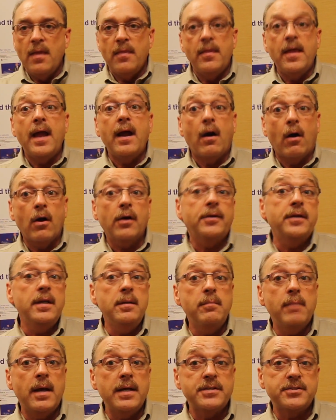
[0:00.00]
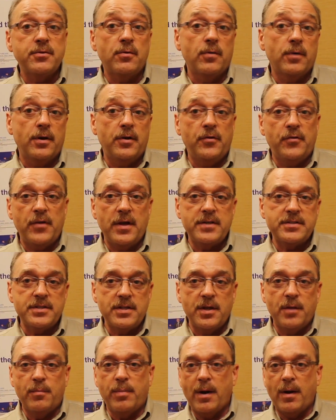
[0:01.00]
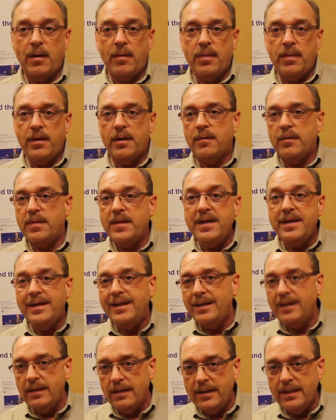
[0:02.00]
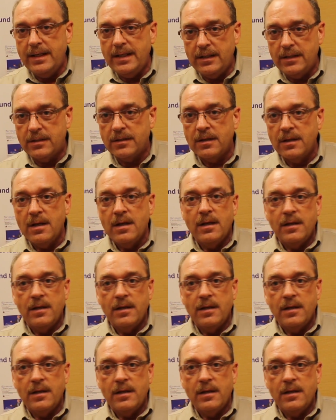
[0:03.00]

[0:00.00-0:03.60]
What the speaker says: They are a team-based organization. They're the elite